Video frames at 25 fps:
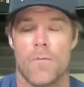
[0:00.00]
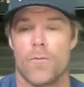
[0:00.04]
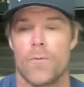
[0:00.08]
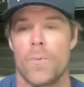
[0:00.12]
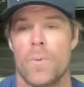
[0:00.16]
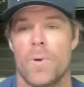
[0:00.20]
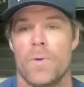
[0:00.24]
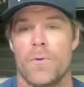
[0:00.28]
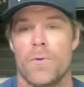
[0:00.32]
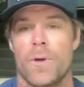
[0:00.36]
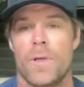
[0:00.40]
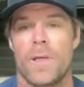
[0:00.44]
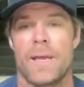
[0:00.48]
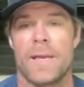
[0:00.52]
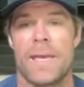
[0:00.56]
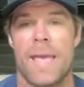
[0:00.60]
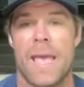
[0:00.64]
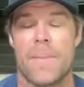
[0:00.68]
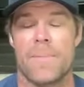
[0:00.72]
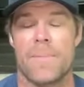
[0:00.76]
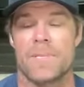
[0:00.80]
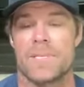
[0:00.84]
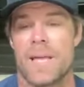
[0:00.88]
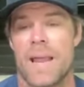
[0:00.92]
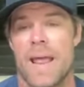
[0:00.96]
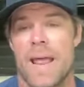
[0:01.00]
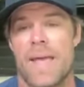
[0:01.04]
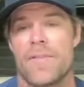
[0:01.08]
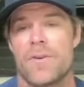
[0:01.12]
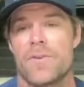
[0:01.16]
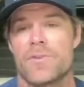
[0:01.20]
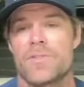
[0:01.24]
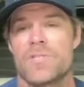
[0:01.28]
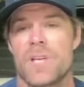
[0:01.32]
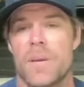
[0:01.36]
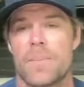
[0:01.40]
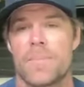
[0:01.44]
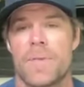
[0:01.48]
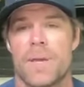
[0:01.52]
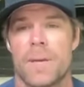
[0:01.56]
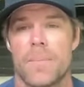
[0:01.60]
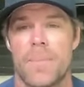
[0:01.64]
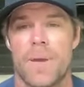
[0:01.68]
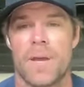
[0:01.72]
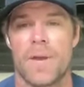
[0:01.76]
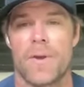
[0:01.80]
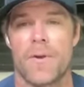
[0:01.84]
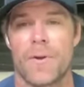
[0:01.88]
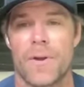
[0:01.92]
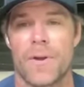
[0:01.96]
we really came and said, hey, there's something
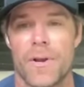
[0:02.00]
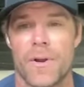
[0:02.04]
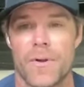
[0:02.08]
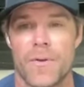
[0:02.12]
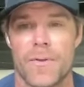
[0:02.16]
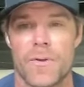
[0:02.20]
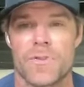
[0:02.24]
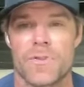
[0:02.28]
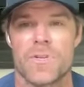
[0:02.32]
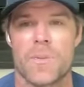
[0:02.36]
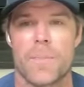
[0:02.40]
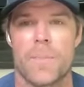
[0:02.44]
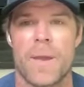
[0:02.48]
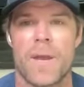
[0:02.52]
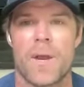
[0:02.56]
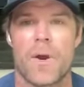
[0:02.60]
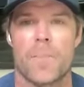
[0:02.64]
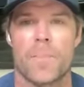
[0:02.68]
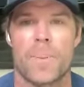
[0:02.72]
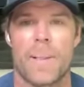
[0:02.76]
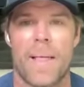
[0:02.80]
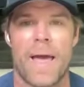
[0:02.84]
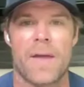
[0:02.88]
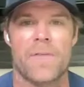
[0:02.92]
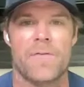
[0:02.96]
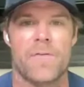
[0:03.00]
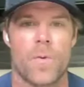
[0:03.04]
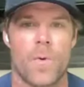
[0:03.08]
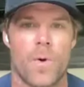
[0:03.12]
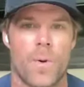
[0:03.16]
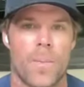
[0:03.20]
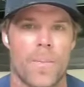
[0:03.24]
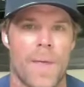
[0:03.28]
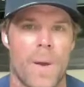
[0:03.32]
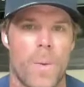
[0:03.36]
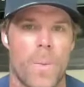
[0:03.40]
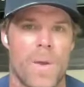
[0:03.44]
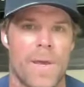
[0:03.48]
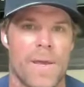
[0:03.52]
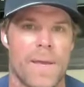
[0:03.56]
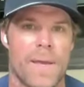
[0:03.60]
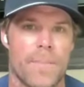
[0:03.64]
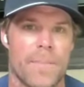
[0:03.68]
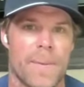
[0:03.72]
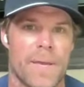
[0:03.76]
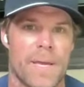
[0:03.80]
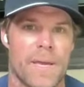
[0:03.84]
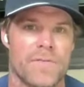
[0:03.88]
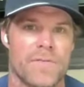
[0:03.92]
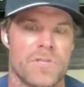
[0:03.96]
bigger here. There's a bigger platform that we
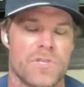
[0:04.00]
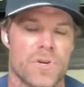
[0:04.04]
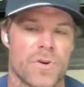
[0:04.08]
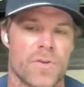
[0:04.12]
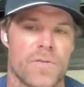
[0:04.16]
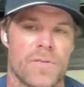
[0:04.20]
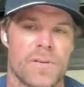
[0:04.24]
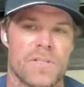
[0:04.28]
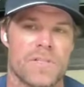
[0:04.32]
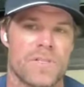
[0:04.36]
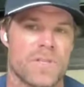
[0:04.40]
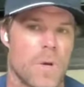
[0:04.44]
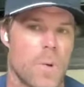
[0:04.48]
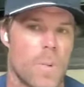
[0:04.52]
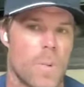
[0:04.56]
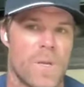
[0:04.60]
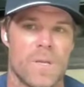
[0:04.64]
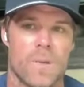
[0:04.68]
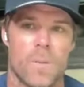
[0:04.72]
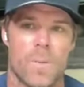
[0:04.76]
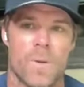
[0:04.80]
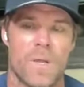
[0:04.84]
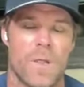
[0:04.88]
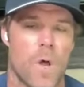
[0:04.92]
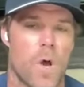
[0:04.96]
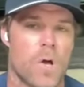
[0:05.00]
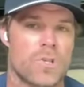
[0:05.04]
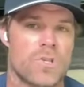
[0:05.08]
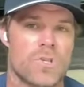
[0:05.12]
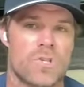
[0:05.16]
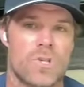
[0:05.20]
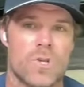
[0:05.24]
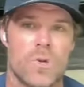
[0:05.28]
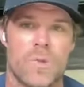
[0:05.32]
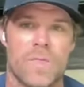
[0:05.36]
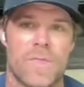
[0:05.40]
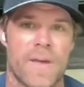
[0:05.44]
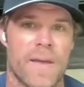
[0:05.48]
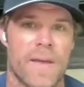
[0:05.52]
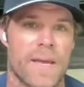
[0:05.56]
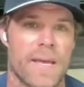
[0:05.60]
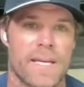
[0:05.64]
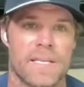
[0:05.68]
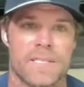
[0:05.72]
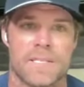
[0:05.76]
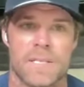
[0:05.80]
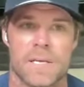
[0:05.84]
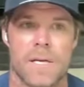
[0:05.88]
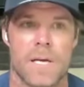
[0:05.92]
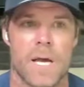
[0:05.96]
can be of service. So we launched You Think
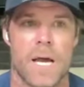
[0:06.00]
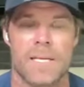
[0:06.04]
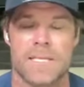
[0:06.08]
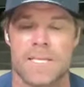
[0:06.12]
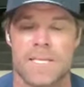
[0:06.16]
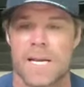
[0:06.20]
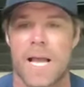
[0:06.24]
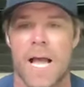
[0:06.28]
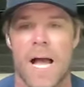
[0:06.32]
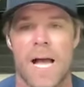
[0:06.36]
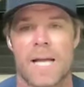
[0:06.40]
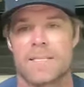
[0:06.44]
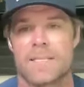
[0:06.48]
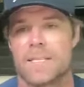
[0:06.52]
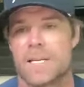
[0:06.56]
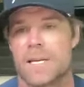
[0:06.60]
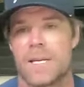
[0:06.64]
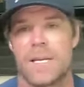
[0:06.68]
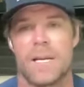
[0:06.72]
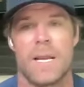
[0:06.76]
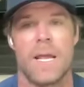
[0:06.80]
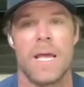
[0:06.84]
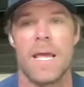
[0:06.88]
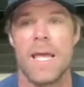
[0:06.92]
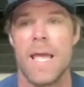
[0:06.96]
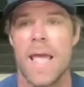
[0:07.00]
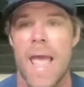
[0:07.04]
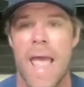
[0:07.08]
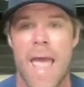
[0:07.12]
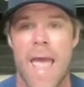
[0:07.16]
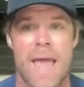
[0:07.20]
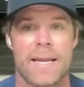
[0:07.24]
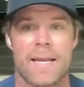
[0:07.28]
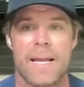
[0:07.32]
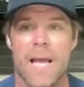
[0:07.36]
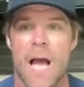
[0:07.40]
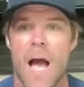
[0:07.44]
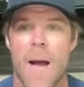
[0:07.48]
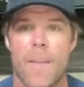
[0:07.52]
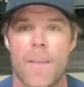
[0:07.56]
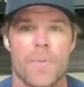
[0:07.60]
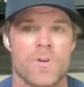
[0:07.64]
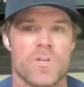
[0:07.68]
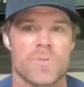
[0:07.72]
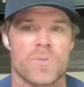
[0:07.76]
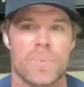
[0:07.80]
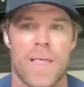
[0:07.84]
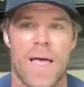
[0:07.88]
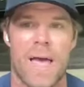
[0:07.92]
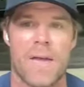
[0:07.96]
as a content and
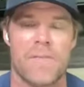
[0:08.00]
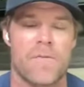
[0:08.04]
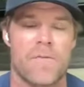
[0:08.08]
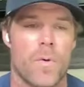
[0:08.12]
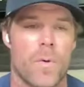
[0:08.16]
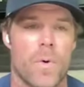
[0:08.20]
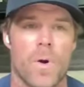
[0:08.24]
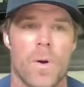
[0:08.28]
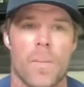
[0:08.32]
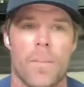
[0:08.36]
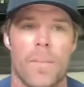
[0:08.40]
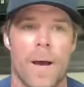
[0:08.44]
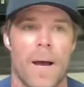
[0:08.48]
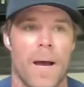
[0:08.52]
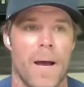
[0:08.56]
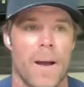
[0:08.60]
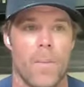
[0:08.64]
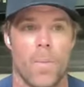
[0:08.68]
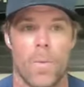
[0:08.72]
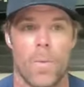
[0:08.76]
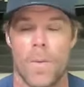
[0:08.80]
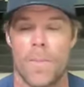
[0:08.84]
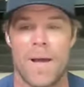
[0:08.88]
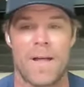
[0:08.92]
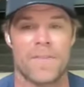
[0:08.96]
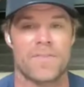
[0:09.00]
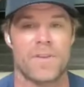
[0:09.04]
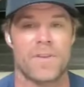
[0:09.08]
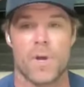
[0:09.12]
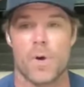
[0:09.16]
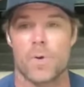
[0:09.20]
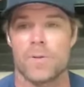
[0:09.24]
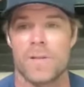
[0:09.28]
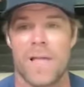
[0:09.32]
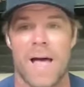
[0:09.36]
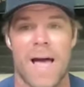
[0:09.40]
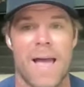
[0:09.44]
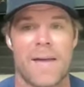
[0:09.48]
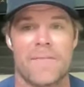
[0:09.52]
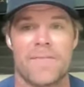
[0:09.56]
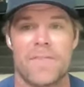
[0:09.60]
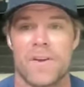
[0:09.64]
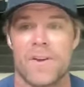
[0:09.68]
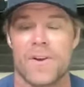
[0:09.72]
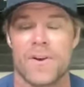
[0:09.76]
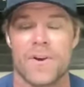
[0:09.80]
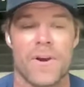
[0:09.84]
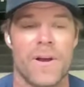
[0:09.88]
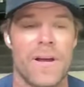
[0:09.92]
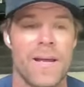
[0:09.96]
commerce platform. We're about to go live
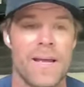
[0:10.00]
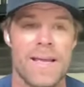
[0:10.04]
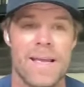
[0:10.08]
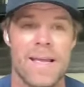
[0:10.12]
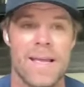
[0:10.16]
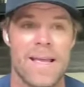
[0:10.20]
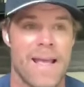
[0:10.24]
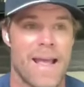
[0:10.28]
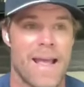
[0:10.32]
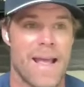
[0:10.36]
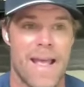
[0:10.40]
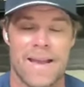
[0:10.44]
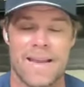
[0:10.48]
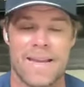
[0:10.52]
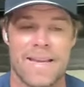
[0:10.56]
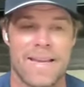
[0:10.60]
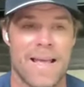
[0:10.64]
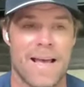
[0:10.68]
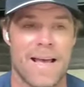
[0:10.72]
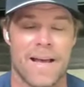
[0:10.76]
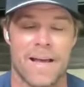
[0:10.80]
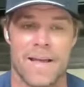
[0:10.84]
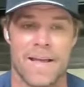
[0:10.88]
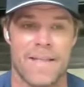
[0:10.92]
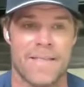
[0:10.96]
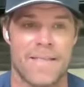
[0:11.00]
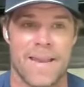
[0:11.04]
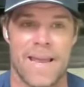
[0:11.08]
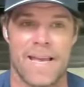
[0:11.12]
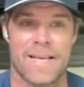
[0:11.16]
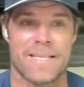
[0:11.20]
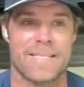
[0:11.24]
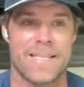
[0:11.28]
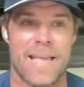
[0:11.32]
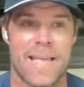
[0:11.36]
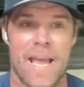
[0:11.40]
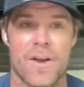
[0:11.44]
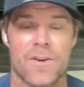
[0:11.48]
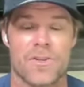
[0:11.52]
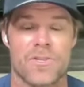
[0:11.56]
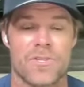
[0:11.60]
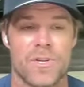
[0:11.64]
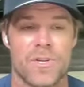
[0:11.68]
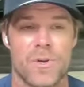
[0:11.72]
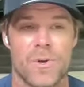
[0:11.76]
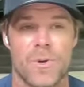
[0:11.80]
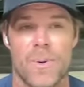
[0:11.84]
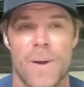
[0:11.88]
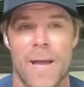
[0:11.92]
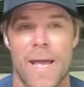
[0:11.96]
here in the next day or
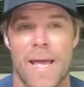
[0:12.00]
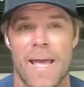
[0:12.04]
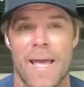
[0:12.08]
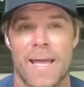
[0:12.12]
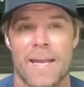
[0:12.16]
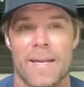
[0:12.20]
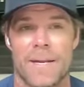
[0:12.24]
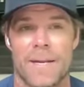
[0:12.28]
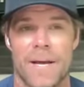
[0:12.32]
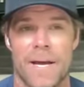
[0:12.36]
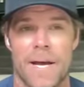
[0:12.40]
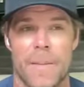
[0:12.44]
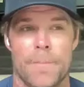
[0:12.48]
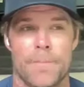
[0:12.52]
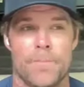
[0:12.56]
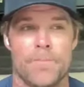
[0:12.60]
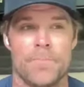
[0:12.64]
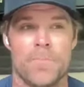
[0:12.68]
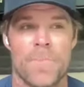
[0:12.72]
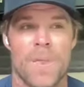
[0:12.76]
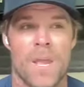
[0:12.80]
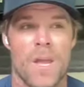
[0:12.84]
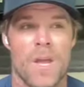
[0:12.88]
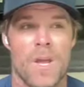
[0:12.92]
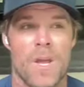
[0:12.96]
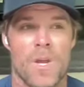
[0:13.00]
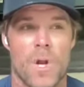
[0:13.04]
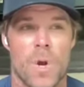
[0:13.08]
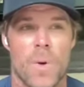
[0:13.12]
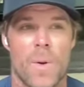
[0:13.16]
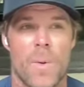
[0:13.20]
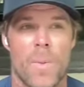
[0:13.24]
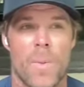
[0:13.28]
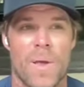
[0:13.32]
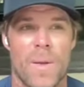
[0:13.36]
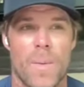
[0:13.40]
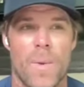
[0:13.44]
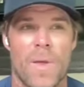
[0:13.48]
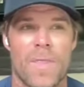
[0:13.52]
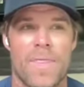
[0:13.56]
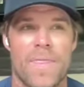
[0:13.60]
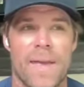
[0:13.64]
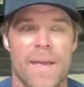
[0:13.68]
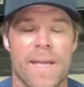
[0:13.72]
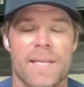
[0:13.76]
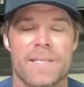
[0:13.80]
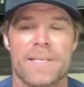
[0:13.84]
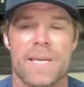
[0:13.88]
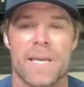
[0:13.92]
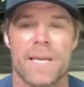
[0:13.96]
two, and we
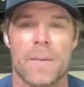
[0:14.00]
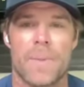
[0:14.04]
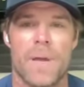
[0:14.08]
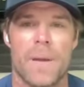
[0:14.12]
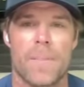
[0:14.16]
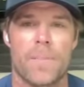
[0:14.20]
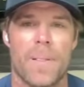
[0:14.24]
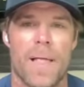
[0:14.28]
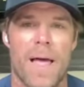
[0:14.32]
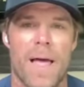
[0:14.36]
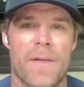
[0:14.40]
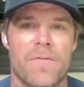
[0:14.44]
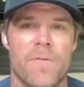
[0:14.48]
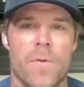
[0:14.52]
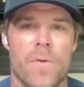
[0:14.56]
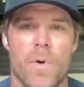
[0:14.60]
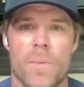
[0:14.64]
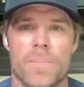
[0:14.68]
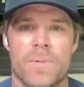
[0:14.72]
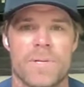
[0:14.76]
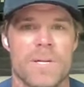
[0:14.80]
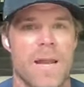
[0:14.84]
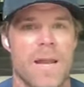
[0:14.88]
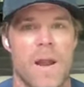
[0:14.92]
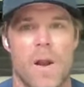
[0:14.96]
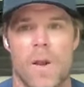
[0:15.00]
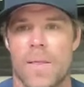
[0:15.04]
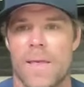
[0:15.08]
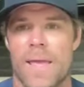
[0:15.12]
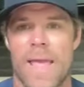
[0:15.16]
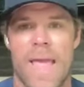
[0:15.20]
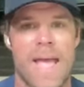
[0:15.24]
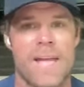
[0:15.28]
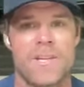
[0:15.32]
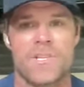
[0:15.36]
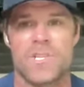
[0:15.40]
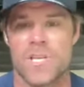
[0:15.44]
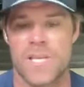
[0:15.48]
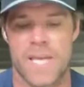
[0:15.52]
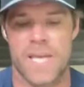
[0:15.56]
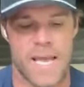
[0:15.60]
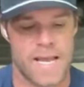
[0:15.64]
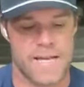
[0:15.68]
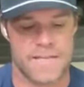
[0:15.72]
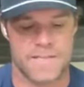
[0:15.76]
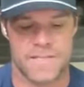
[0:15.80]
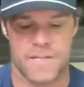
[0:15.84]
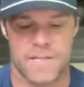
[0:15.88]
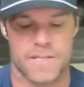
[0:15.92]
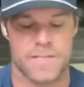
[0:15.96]
think it's going to be a platform to not only
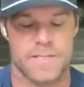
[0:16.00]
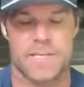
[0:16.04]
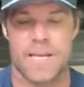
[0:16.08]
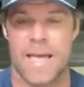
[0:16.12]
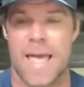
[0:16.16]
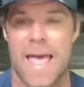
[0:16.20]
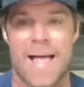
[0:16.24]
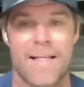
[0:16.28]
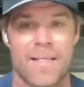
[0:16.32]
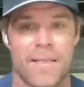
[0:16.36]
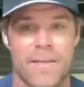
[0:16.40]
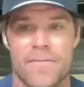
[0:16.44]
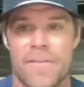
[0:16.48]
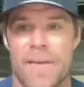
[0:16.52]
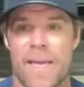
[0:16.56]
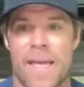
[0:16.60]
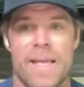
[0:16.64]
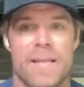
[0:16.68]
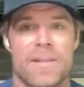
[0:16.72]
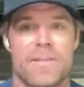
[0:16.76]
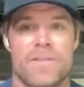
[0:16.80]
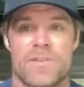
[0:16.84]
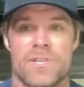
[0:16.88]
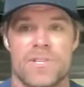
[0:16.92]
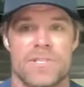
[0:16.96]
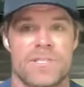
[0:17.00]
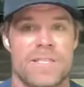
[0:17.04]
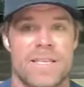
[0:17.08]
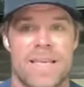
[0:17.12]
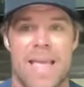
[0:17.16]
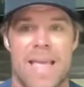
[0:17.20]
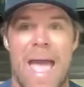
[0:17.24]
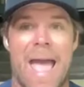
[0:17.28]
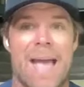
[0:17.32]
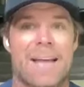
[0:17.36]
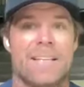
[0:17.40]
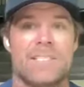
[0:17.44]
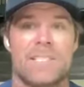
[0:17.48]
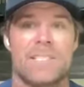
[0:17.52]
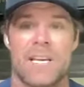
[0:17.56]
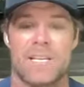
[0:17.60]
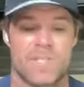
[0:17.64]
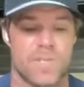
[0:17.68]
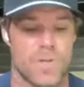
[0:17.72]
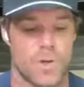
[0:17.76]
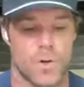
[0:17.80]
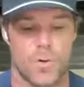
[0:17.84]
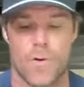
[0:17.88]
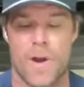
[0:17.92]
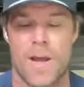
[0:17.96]
educate, to elevate just the
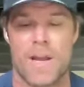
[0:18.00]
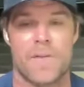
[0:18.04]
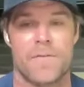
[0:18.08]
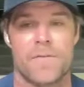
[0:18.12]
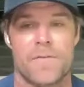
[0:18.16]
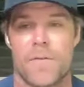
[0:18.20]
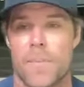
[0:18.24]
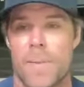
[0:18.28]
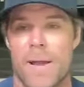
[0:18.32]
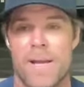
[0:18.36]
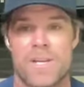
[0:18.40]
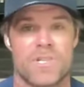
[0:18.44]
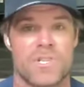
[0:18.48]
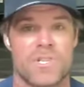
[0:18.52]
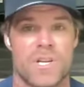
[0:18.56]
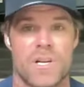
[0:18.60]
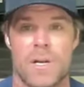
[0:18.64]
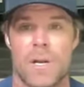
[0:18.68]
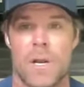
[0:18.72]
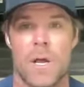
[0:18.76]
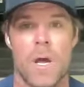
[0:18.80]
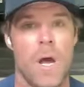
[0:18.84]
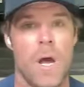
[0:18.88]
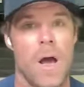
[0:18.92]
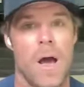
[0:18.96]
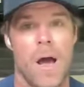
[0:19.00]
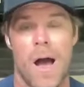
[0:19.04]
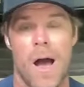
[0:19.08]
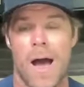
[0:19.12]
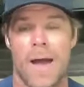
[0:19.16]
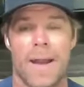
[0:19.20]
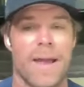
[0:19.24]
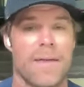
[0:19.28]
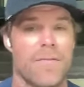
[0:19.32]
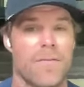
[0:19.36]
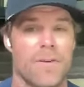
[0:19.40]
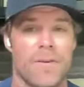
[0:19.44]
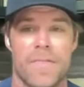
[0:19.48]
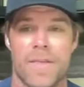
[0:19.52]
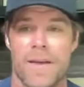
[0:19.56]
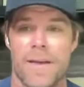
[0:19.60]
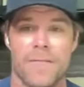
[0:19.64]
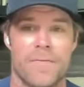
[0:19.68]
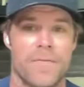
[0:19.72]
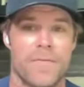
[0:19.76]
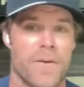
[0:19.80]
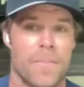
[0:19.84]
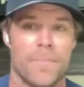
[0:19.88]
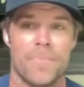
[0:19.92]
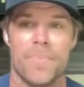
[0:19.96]
access to great information on
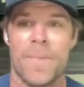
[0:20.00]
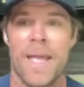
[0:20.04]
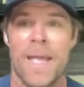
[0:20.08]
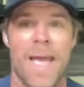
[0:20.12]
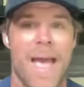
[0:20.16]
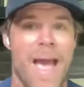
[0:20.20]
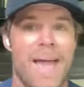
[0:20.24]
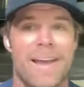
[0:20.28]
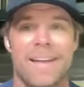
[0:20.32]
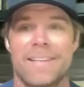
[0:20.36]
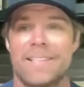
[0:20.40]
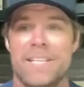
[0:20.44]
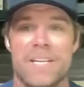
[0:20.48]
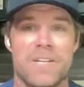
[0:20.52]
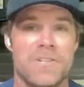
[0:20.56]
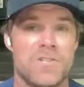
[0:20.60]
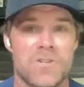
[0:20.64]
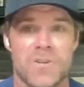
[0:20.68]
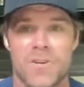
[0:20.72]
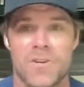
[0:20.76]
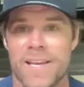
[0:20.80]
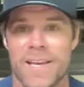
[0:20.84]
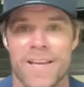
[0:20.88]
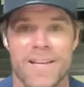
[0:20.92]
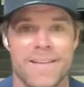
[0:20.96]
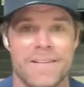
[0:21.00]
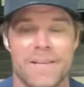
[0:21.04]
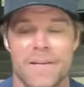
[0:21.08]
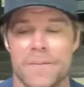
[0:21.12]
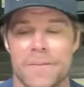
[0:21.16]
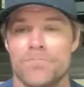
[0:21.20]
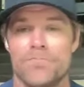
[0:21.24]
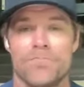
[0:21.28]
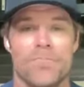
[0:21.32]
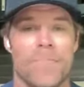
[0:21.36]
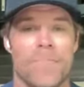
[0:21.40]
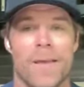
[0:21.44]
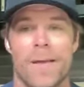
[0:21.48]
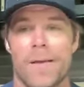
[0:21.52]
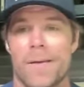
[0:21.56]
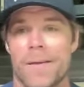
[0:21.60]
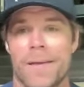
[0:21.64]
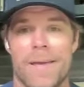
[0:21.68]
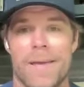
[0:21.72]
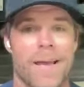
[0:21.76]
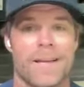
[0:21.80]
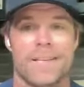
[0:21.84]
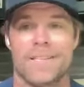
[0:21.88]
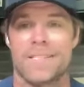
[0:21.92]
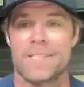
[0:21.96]
everything from how to teach your kid to
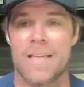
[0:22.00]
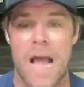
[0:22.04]
kick